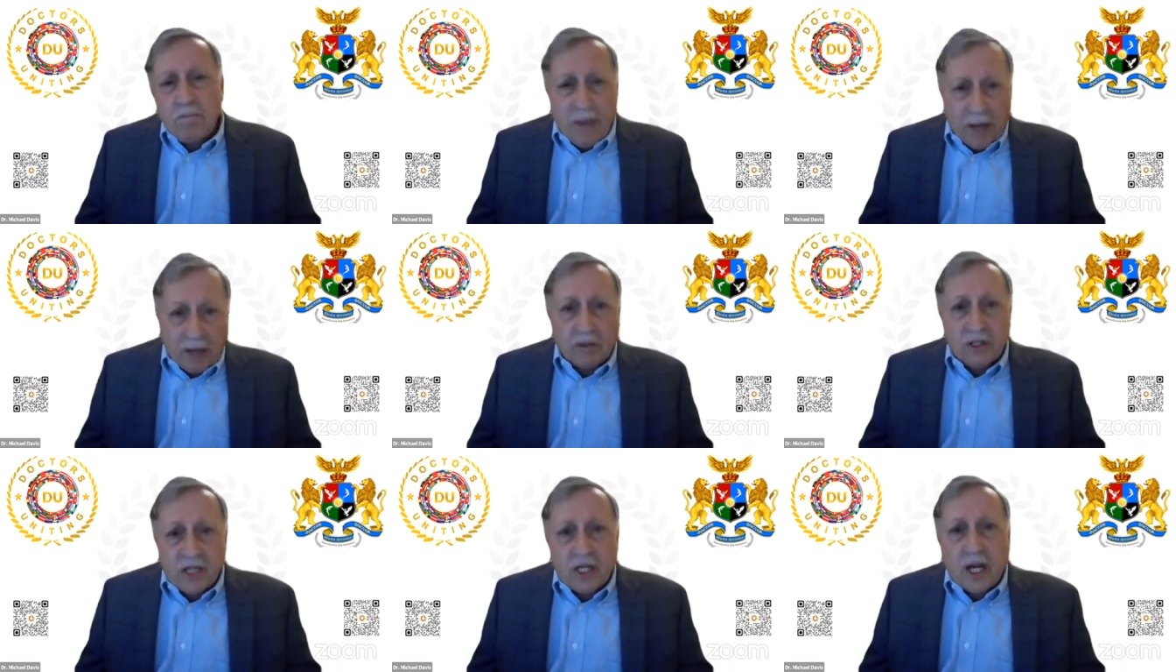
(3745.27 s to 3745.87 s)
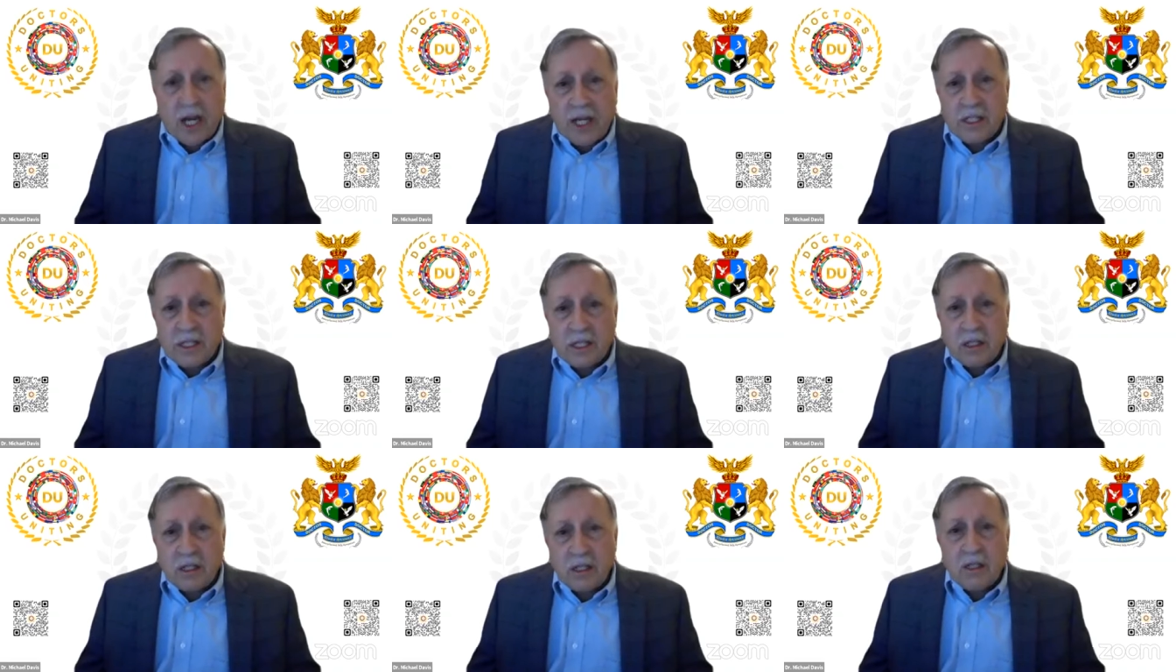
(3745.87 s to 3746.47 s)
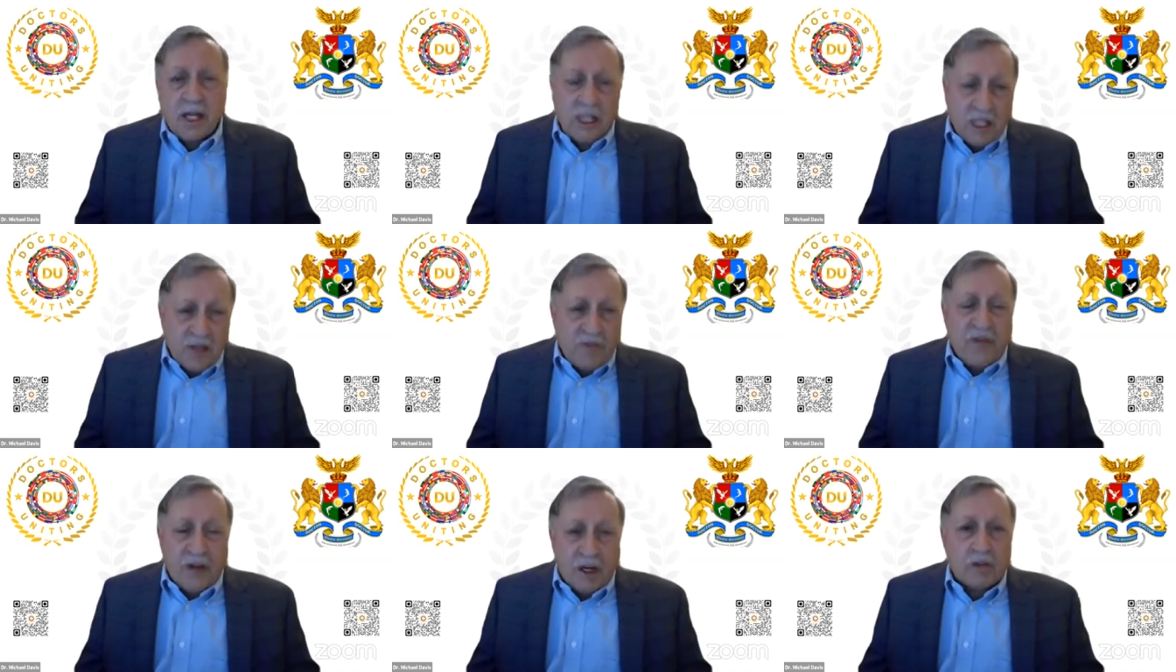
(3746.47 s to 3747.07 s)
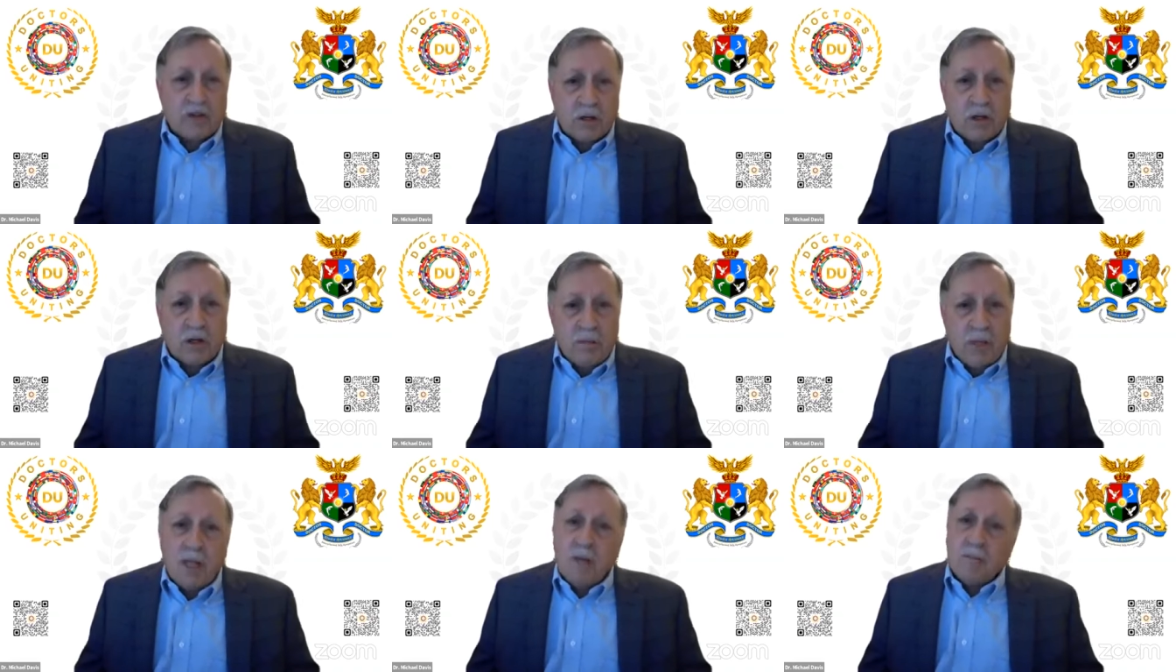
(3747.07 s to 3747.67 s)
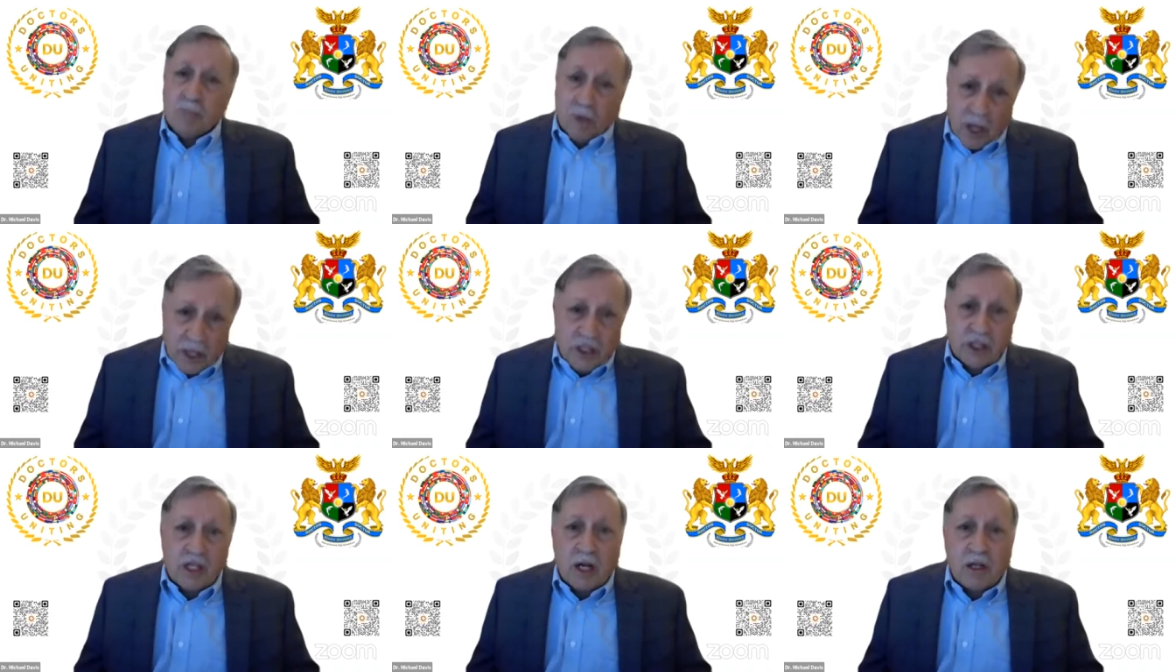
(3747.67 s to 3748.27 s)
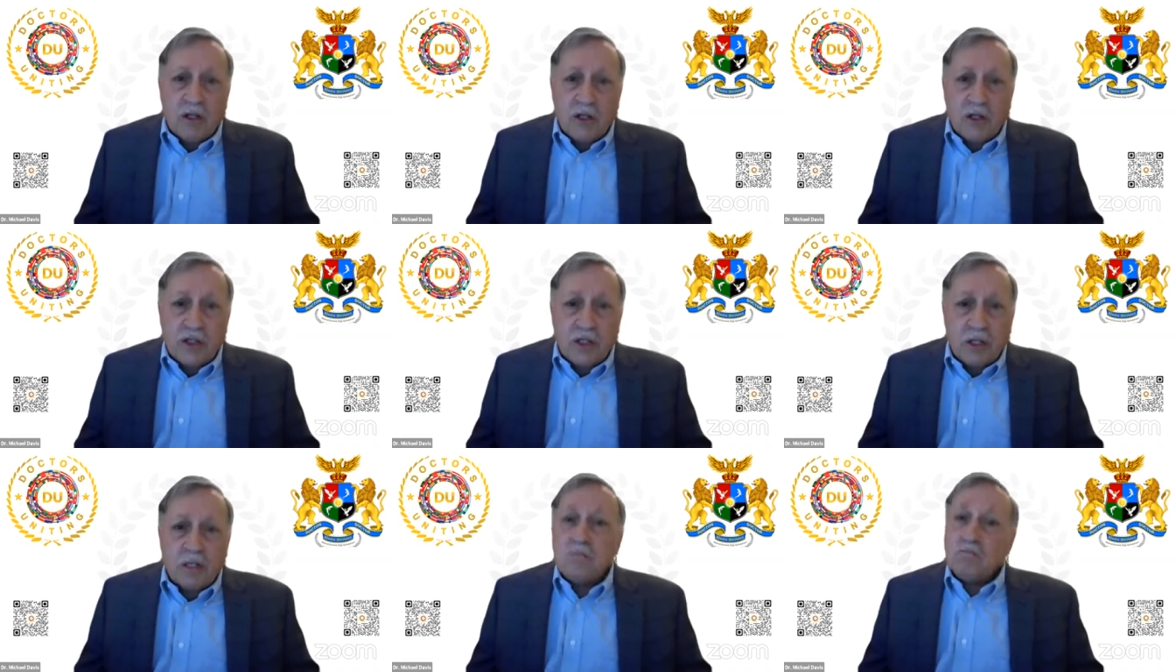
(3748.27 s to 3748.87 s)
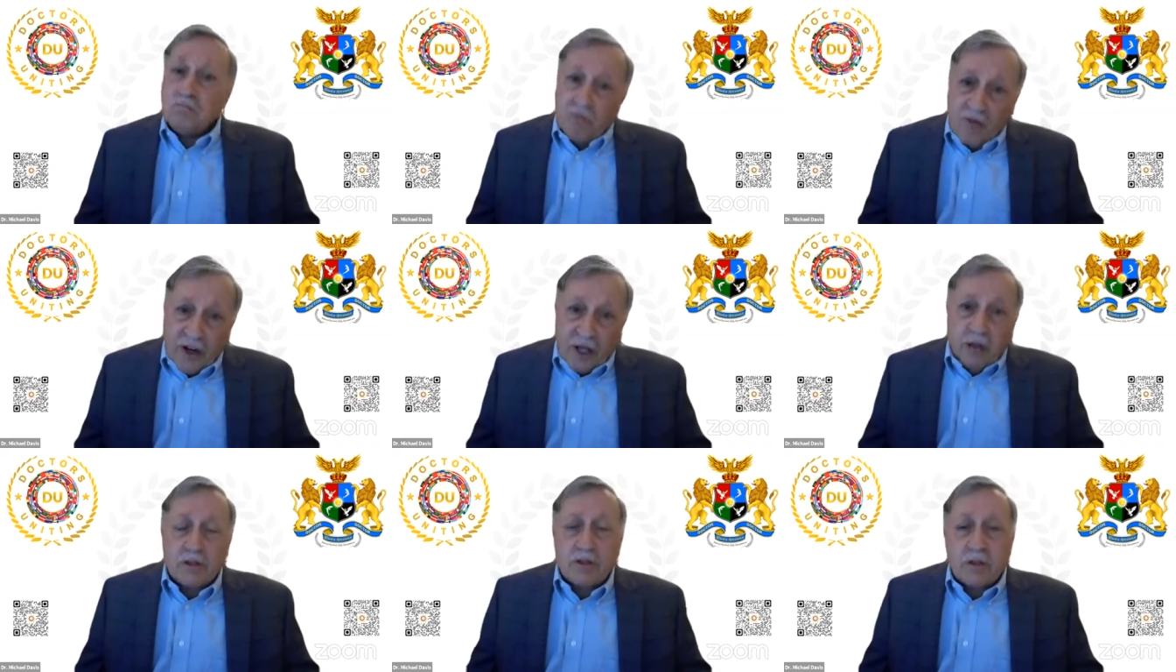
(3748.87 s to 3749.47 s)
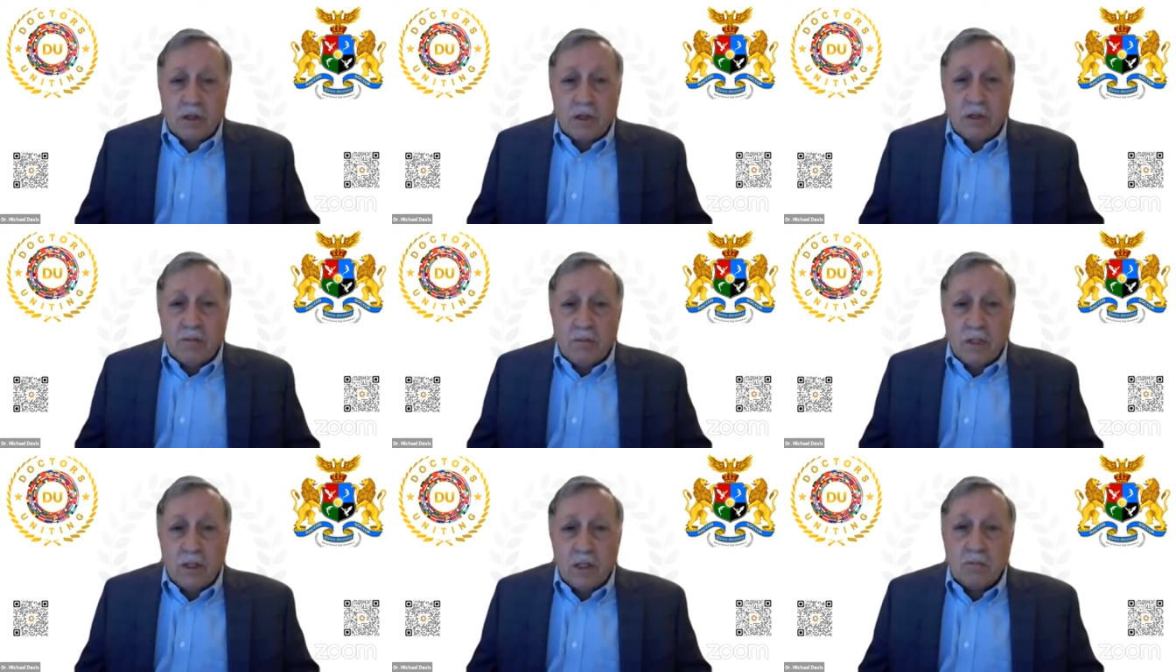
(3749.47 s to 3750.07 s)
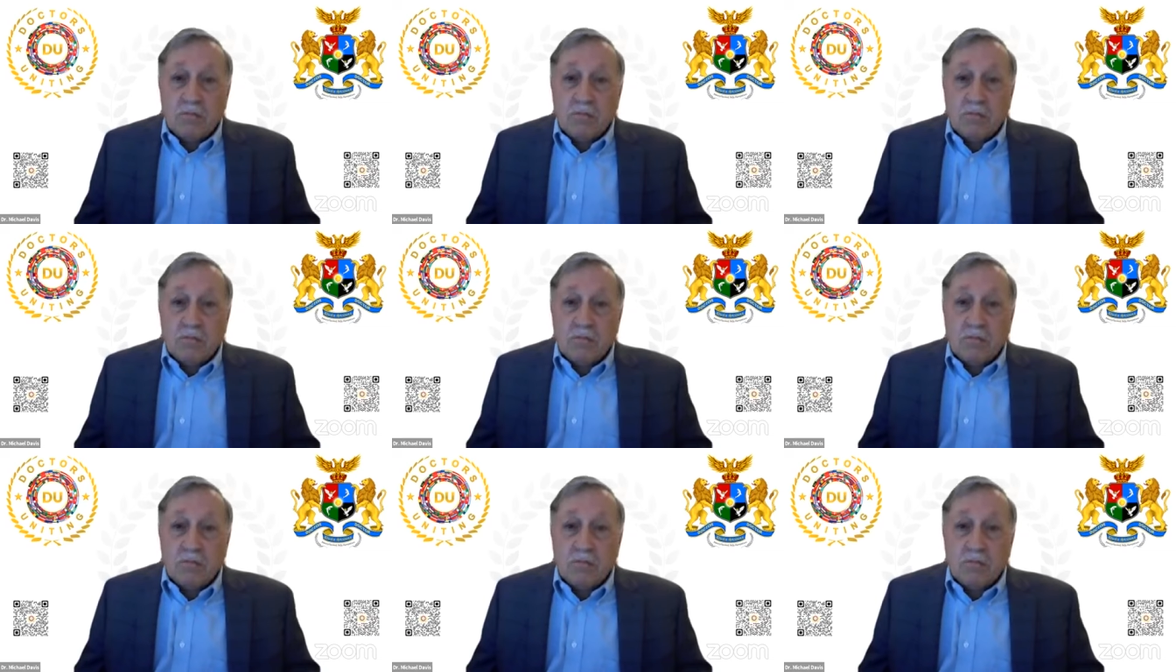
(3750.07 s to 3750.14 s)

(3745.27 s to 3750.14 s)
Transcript: Parasites, that's a fair term. Bloodsuckers, fair term.